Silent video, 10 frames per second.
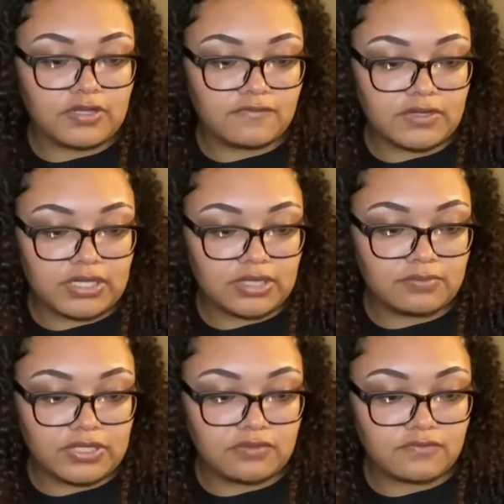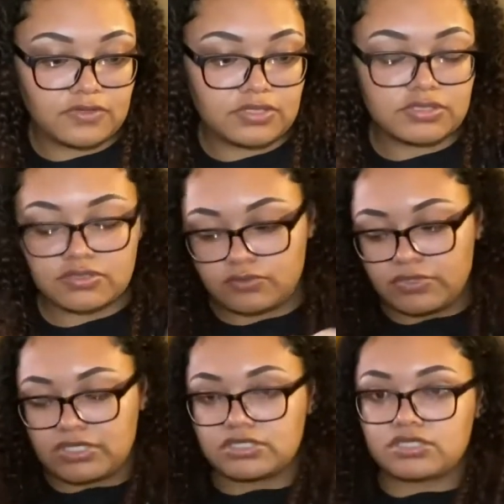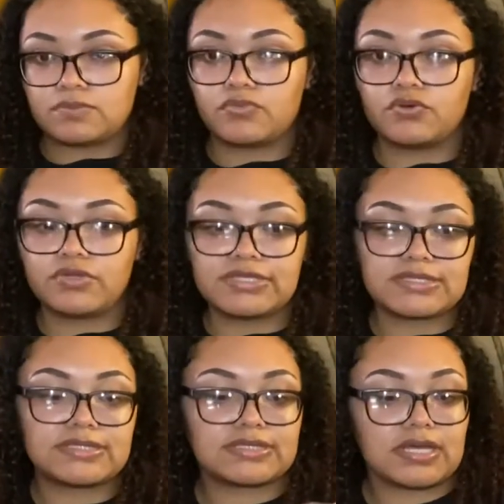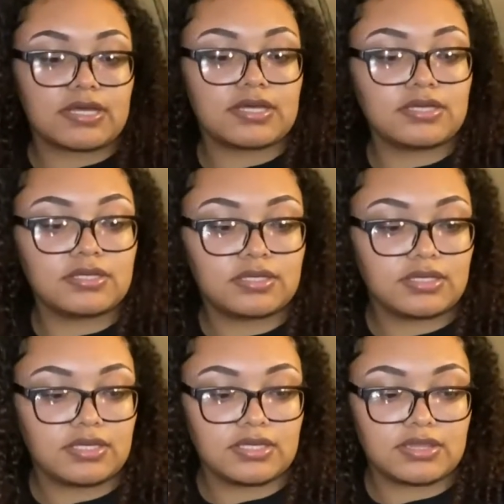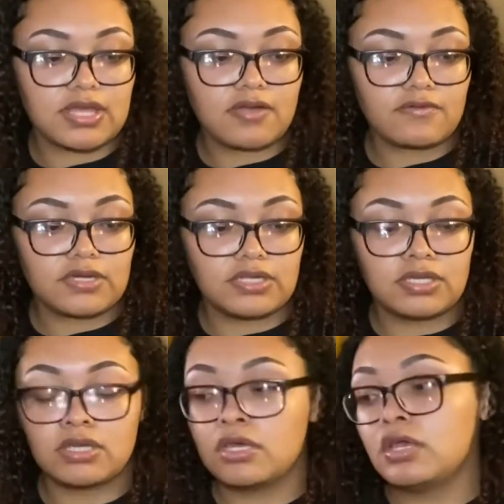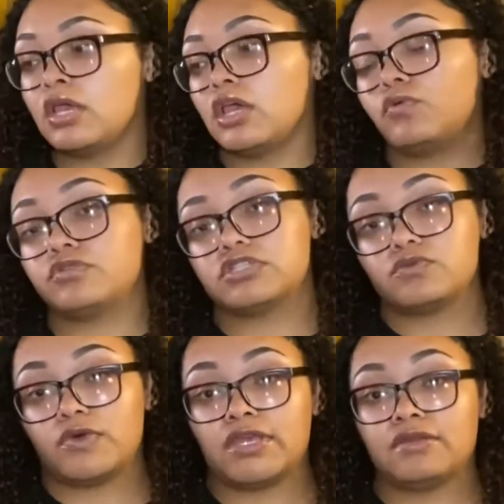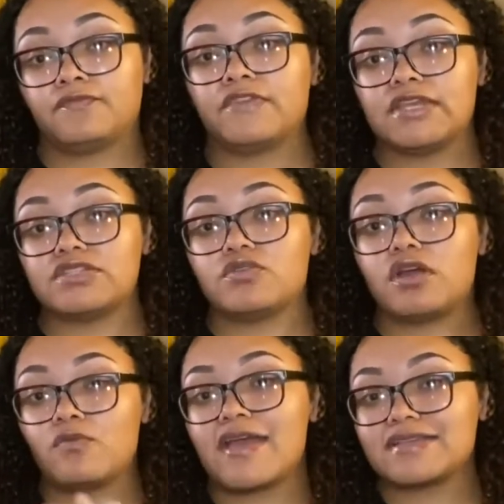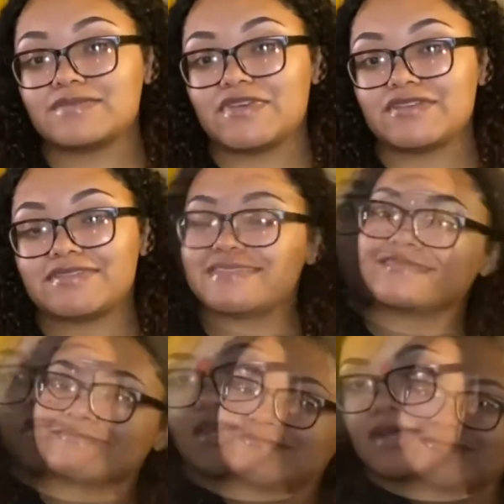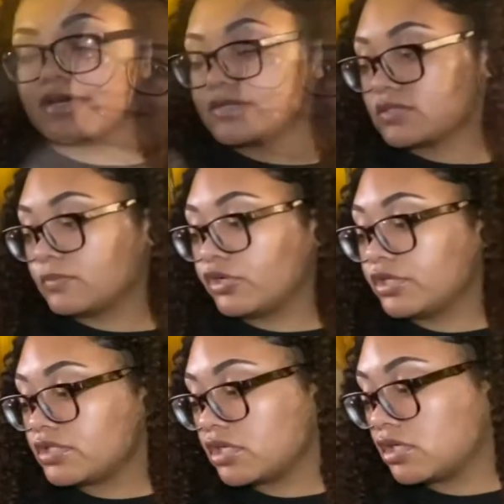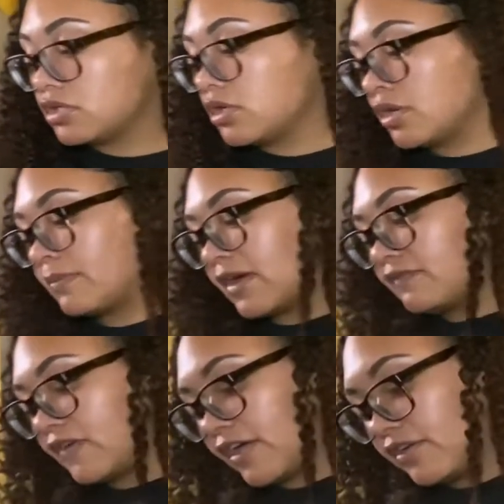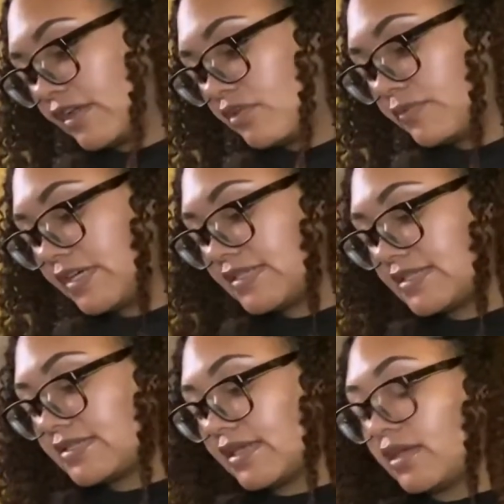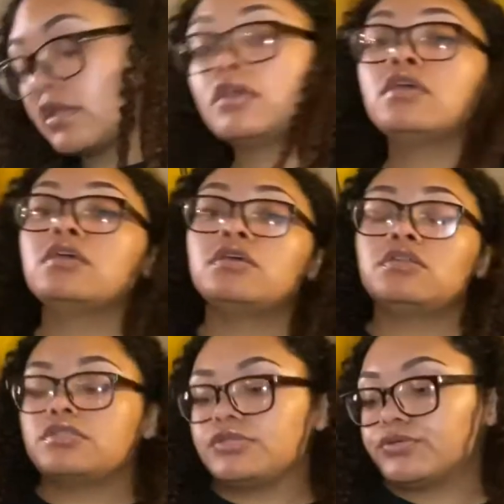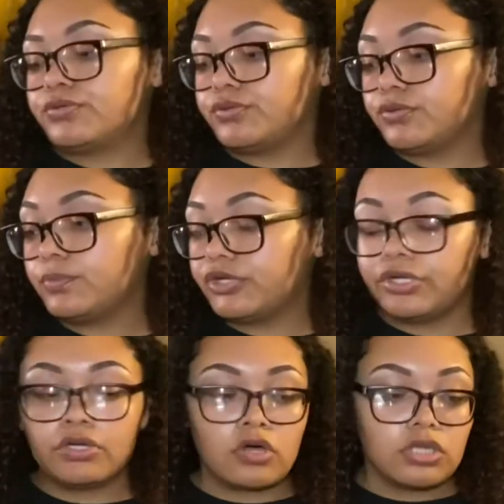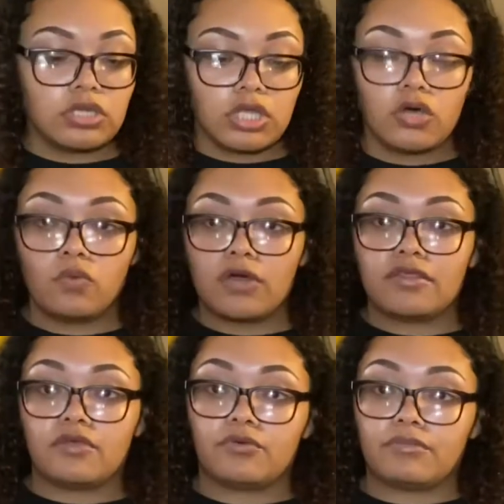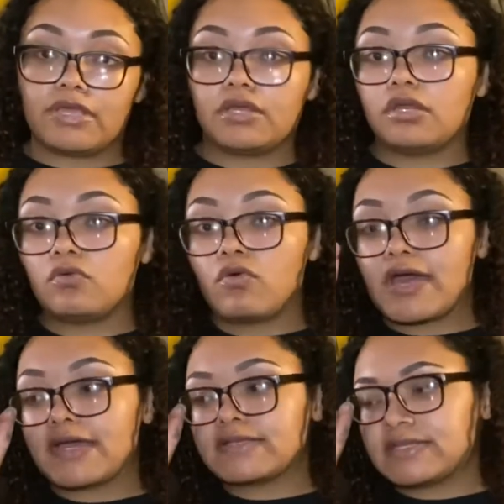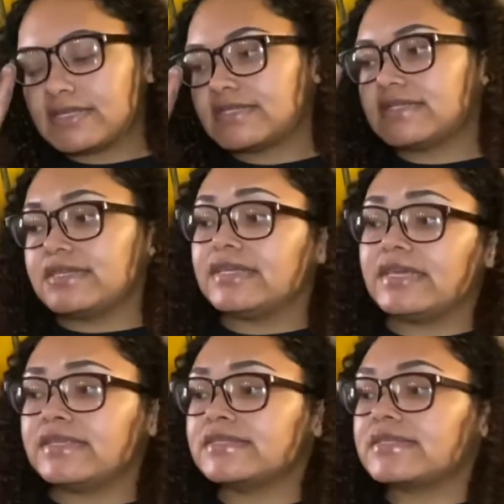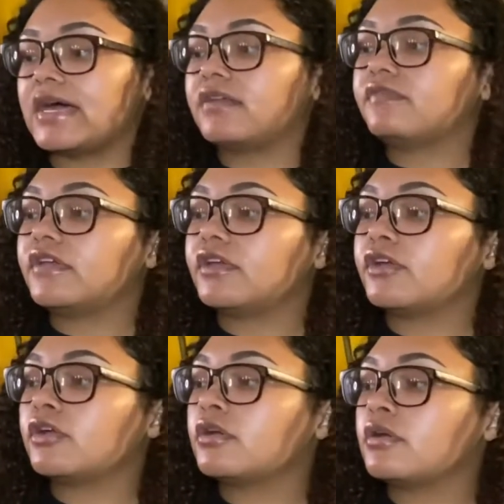vanilla bean first, so we can just pull this aside and get that ready, and we'll just wait until our wax melts. Okay guys, so I'm gonna turn my fire down because it said to put it on low while the remaining wax is sitting inside of here.